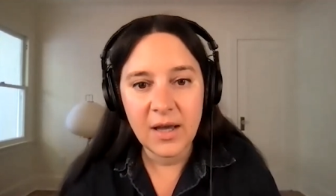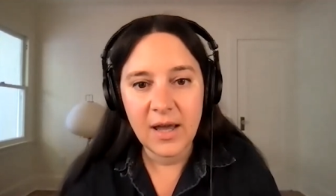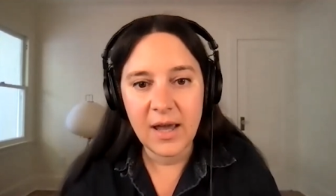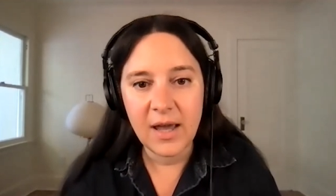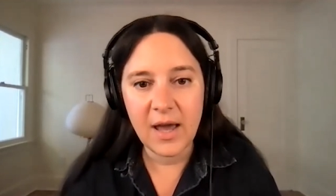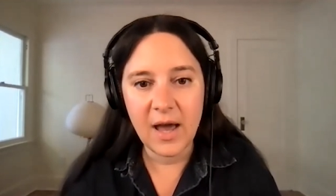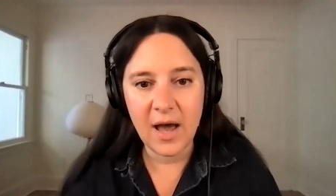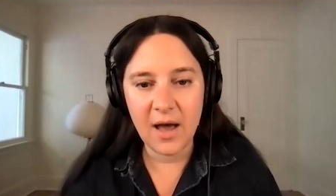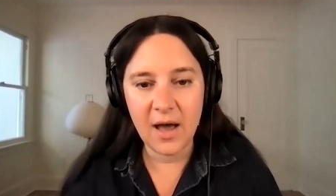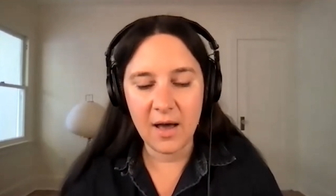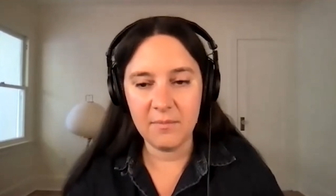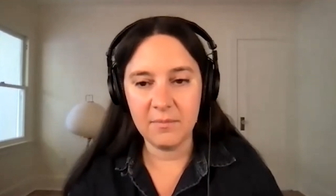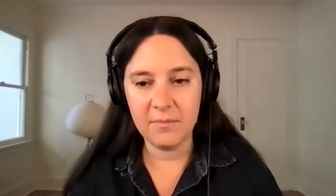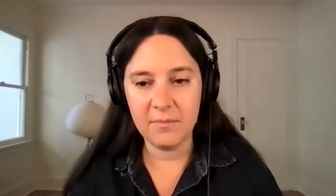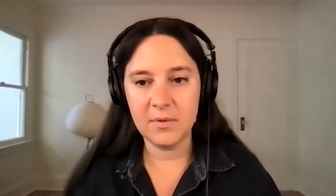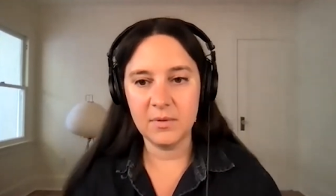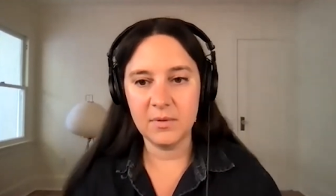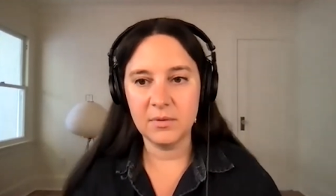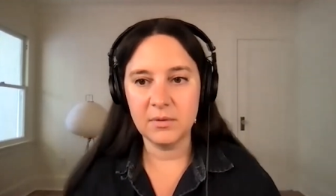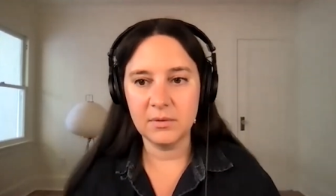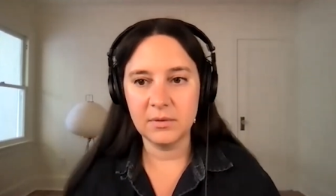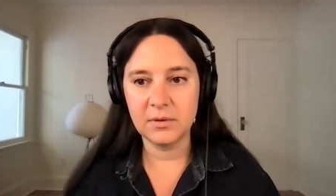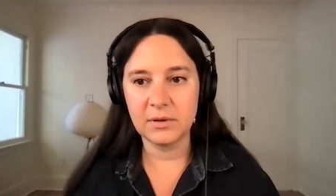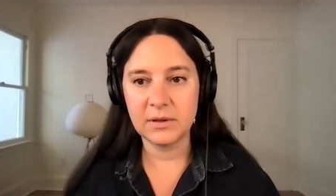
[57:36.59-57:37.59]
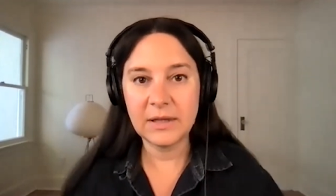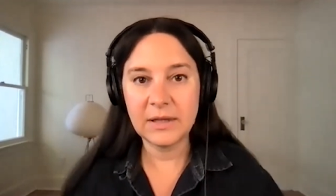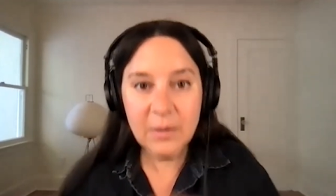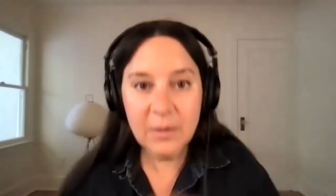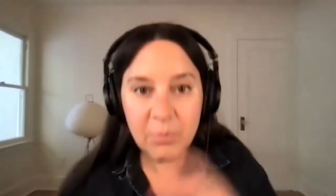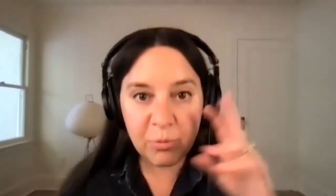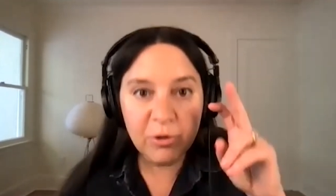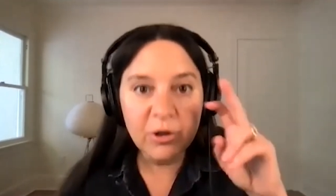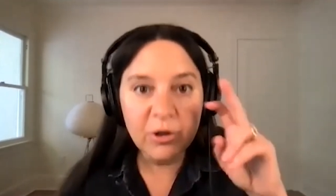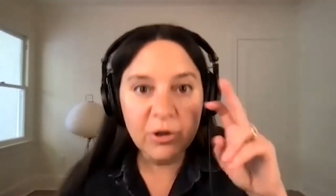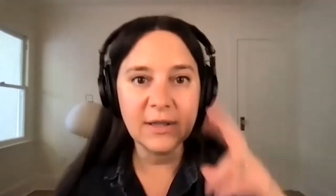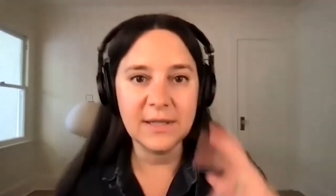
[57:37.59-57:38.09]
um,
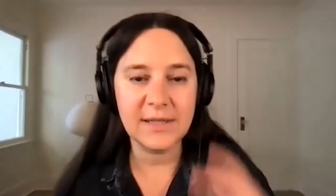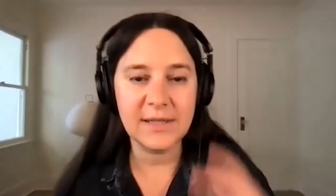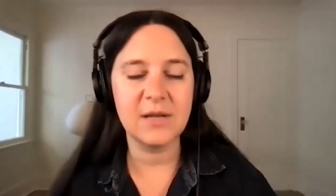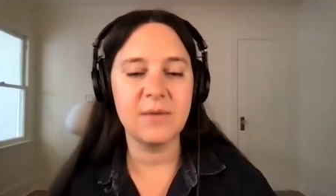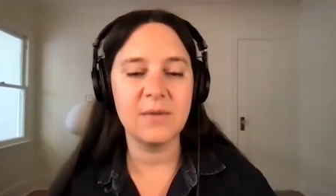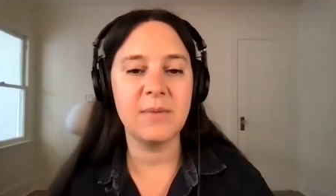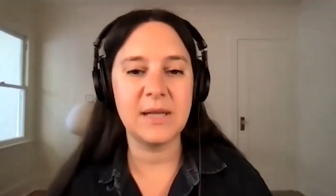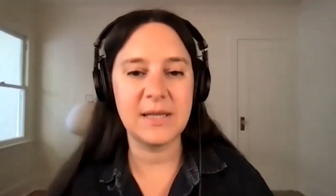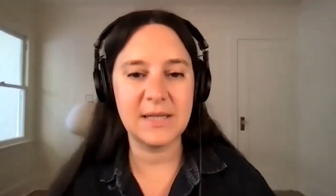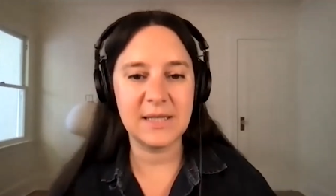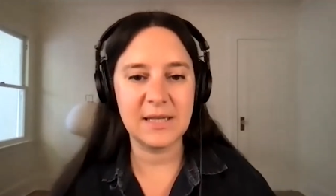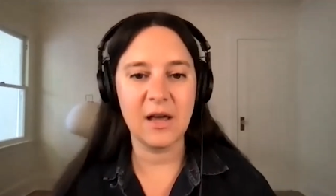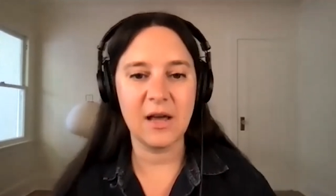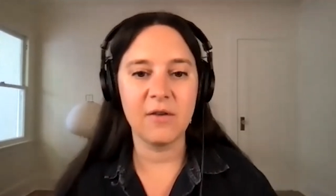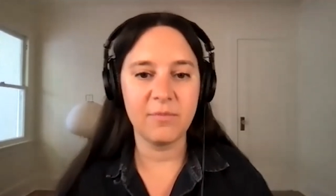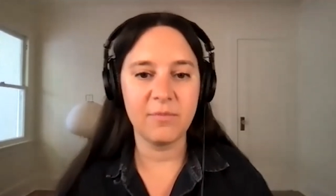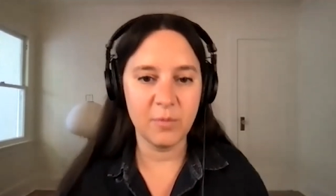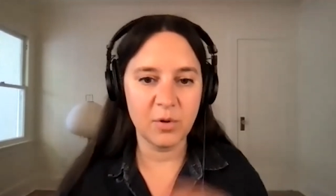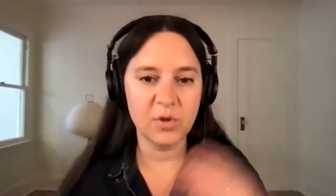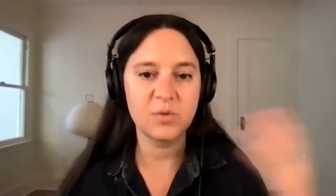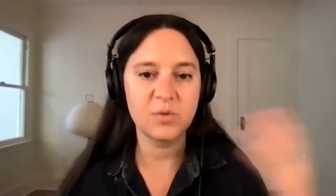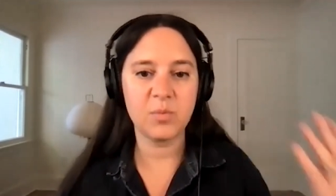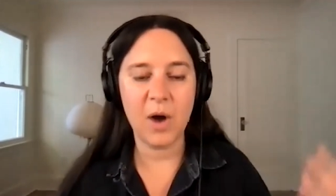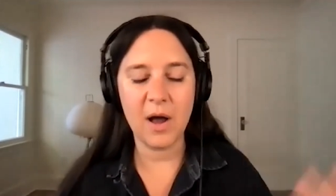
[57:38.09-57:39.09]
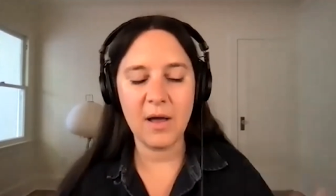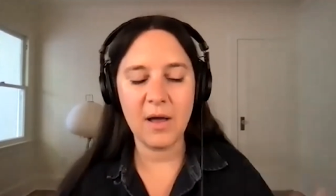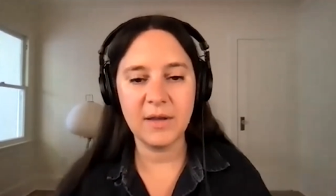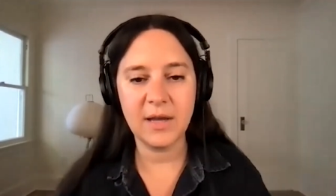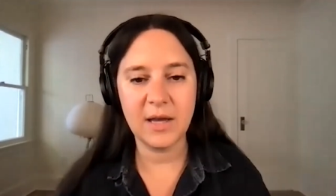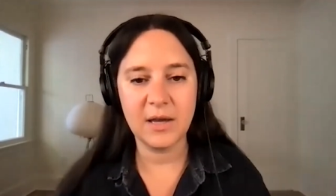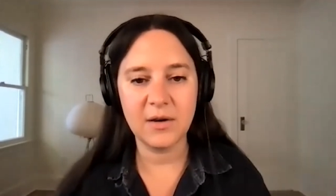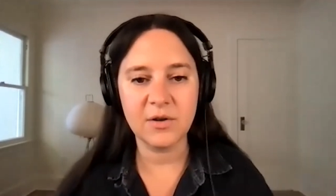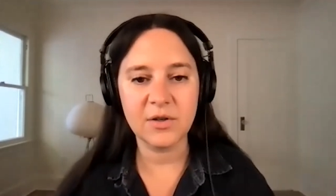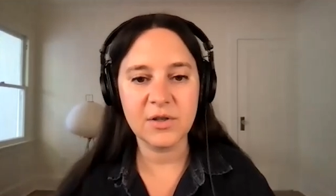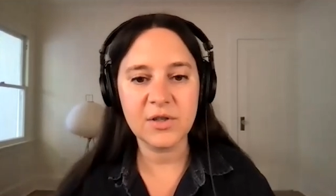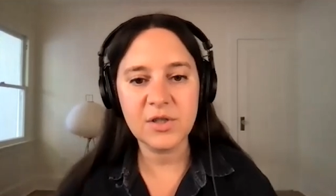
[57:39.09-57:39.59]
liberalism itself, most
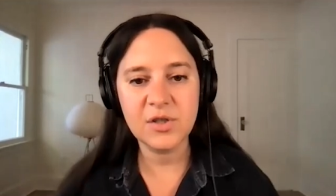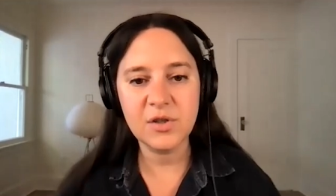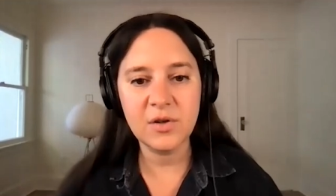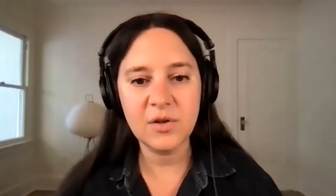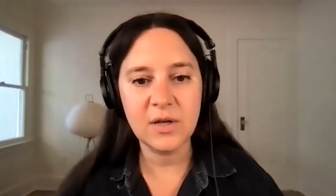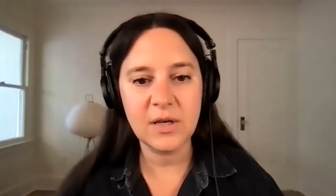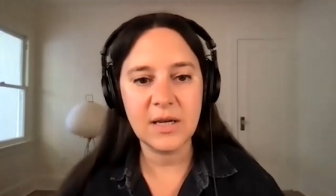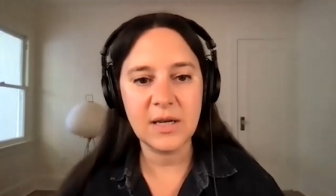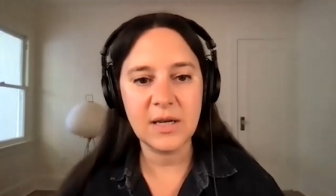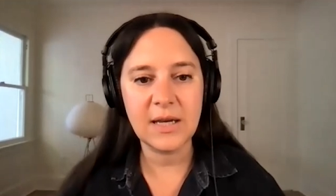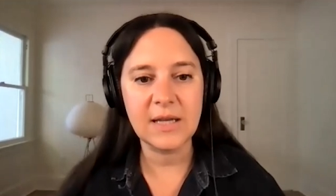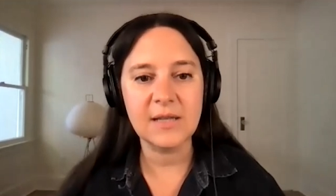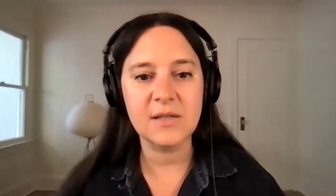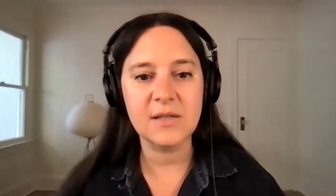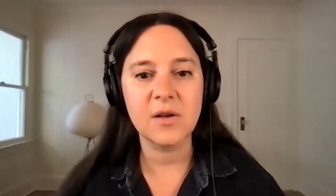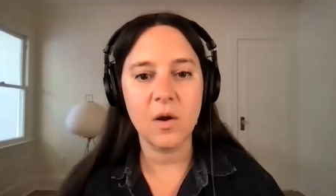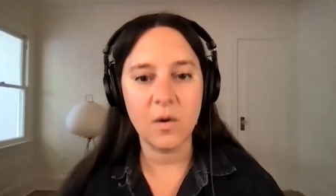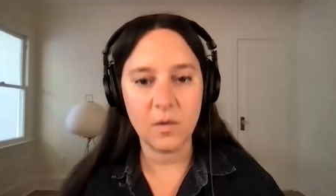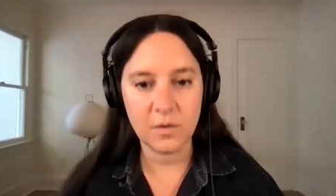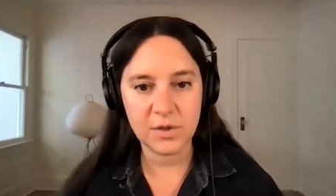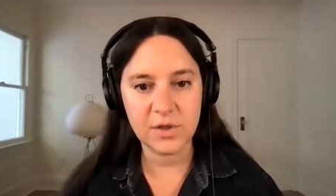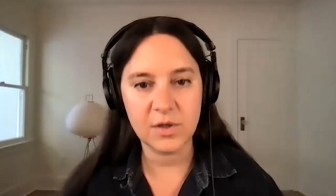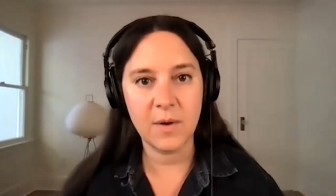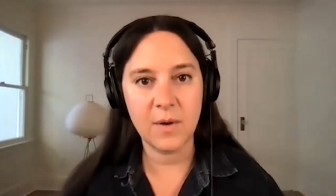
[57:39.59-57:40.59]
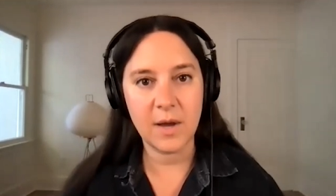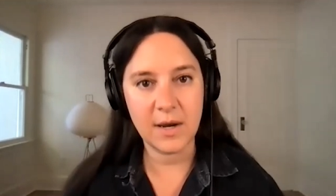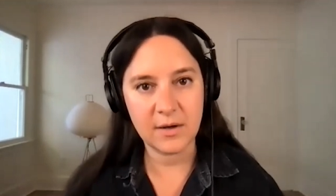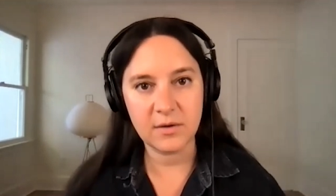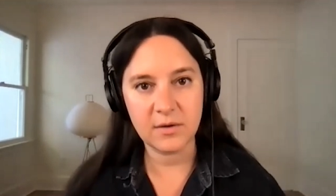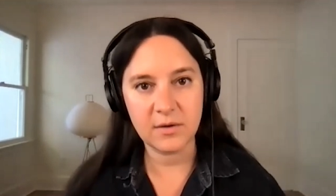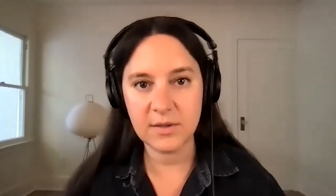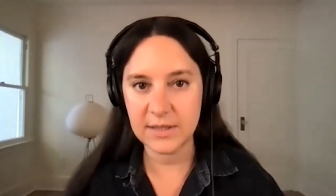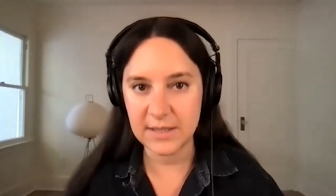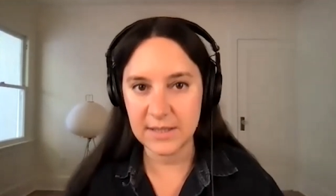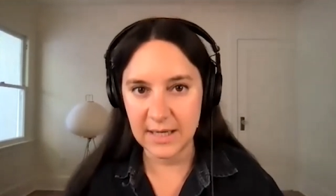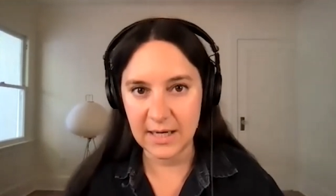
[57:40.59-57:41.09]
broadly understood, is also
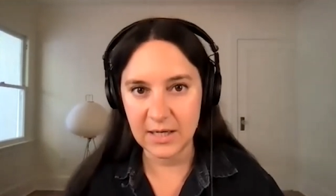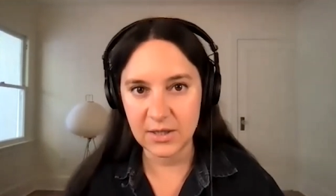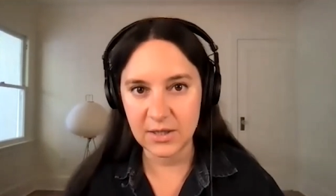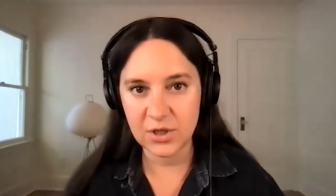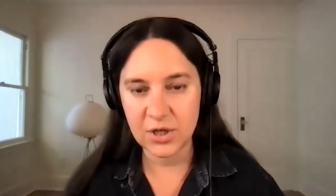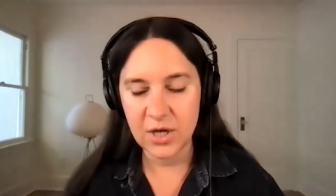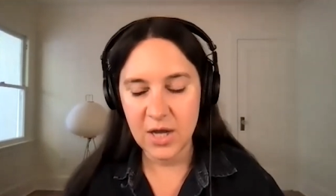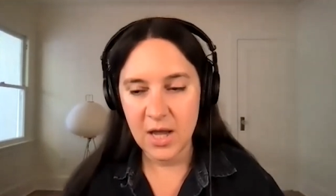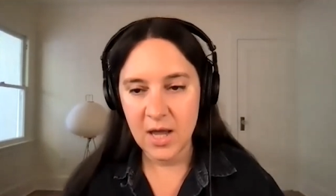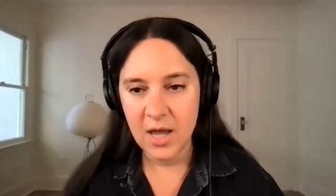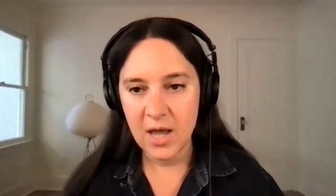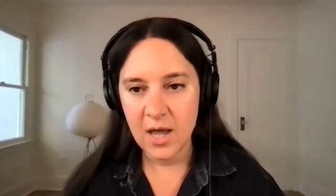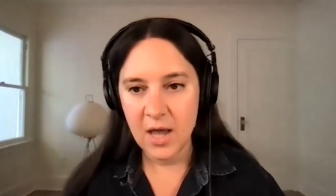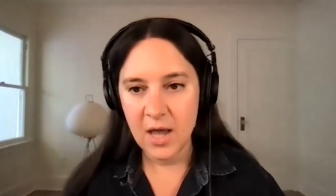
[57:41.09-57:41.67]
under siege.